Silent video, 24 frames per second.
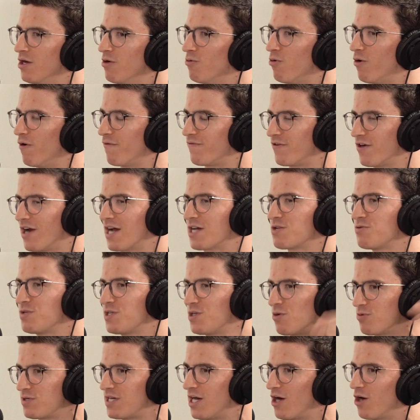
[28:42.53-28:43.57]
well, if your ex was
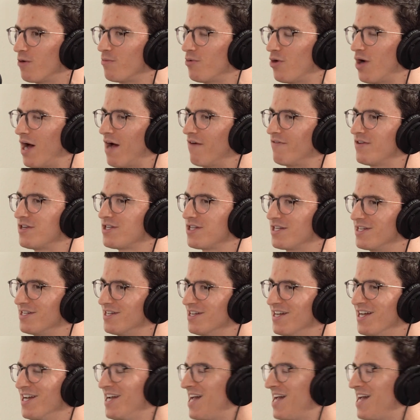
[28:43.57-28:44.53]
so terrible, obviously